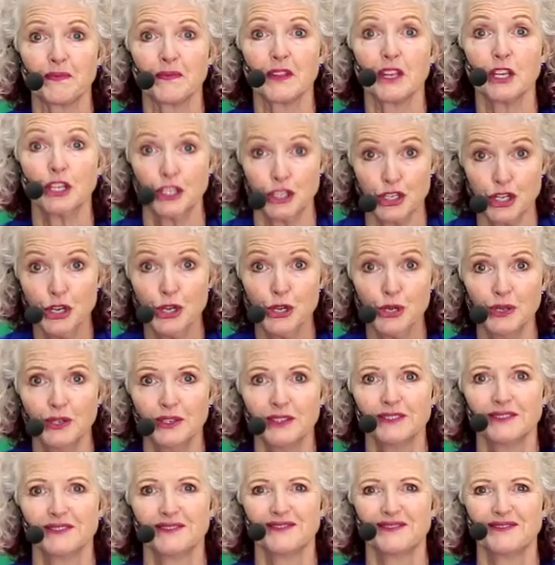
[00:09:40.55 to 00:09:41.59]
You do?
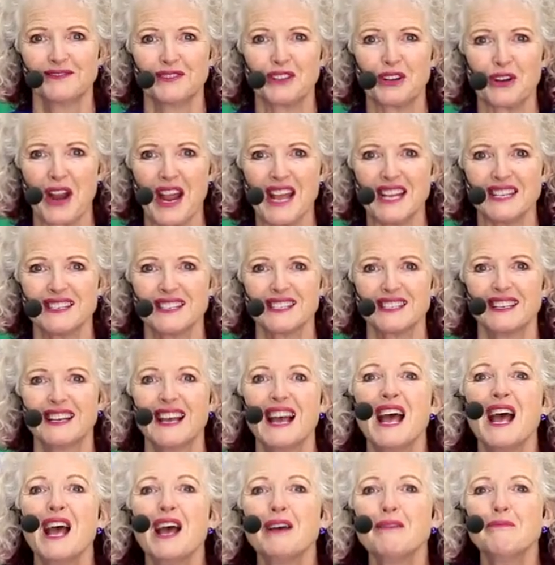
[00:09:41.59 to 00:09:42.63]
Great.
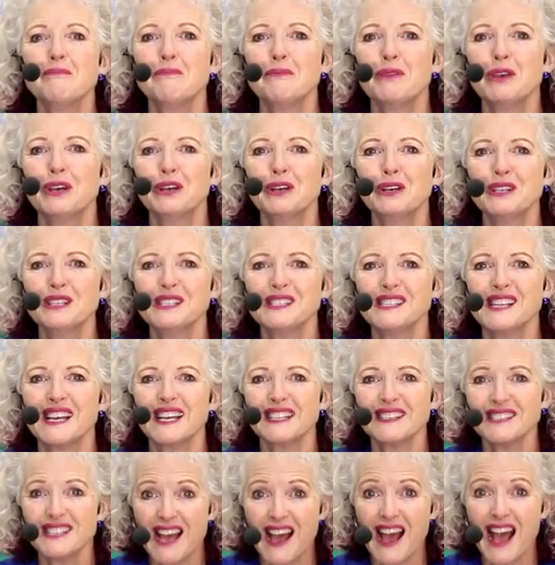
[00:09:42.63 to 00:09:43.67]
Music
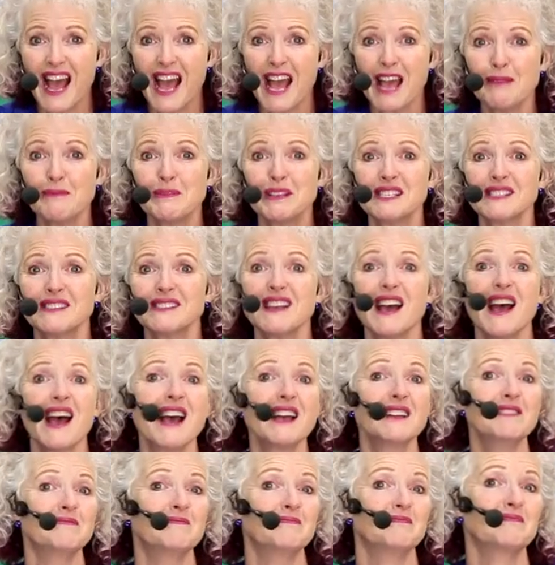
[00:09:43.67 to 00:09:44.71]
time is
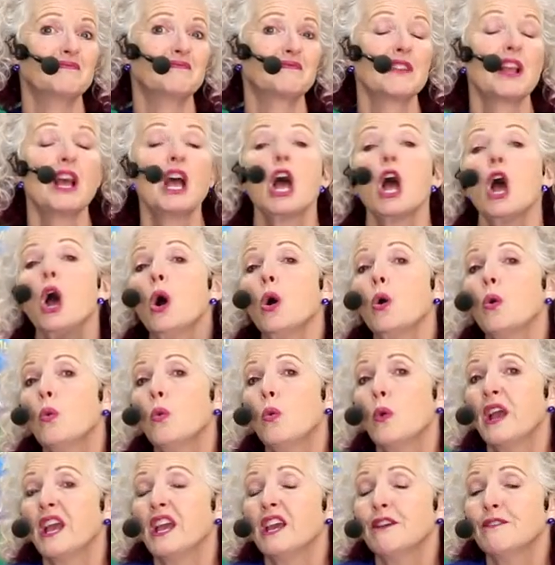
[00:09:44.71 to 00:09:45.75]
done.
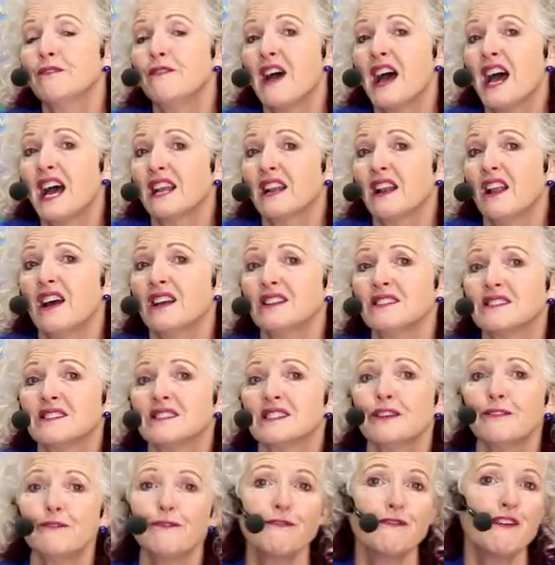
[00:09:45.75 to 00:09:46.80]
We've had lots
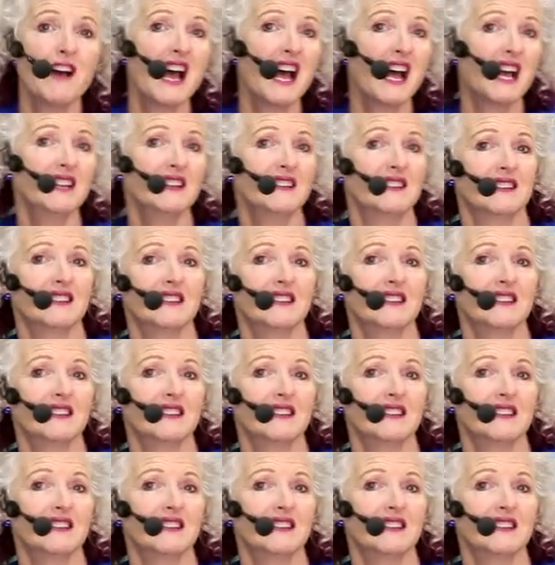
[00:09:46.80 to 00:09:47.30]
of fun.